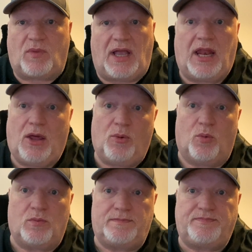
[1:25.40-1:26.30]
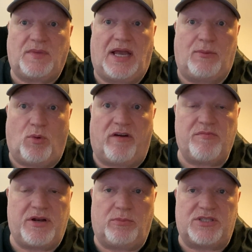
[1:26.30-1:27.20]
hello, and what have we
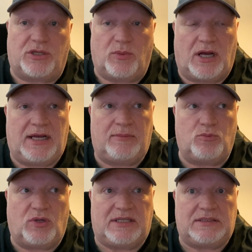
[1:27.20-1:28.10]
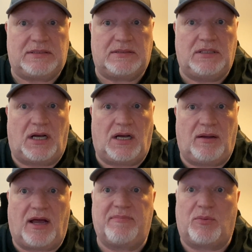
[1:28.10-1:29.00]
been up to?
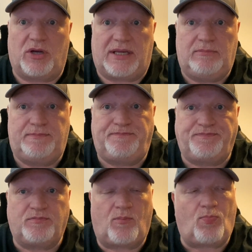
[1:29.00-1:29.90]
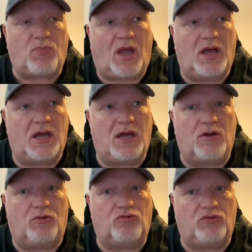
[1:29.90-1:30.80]
I've been working.
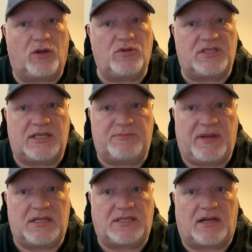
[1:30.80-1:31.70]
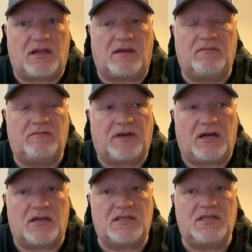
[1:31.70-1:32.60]
Rosie's been sat on her fat
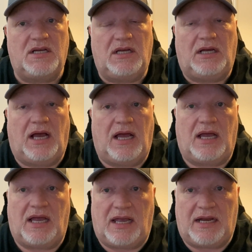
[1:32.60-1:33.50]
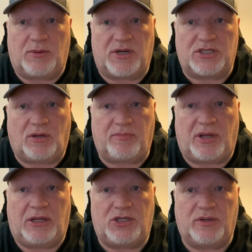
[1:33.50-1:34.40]
arse in a workshop
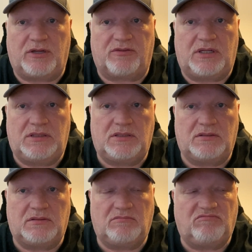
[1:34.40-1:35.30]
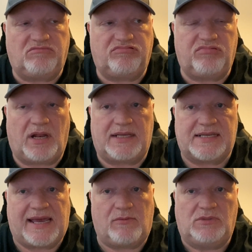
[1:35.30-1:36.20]
doing nothing. Lazy
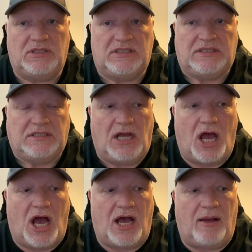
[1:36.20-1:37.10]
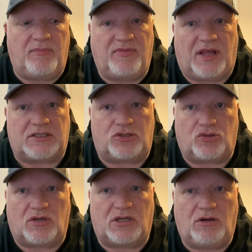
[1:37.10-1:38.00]
cow. That's the
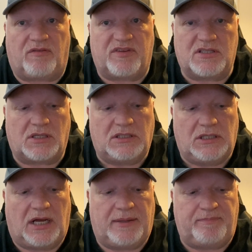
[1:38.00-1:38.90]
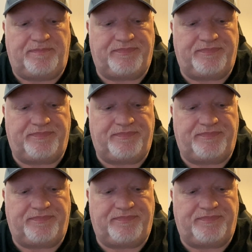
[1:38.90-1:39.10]
truck, obviously. Probably